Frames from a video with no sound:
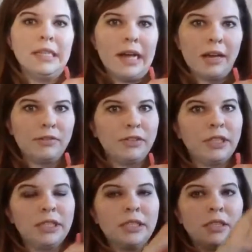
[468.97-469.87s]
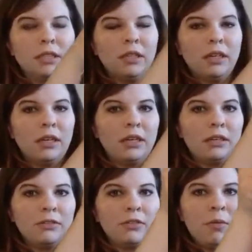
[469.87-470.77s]
is left
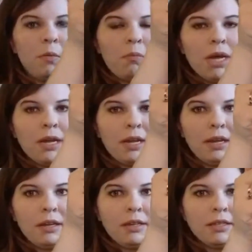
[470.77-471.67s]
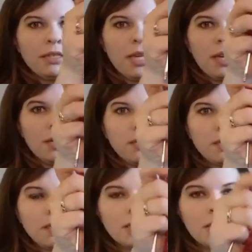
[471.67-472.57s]
of my skeins.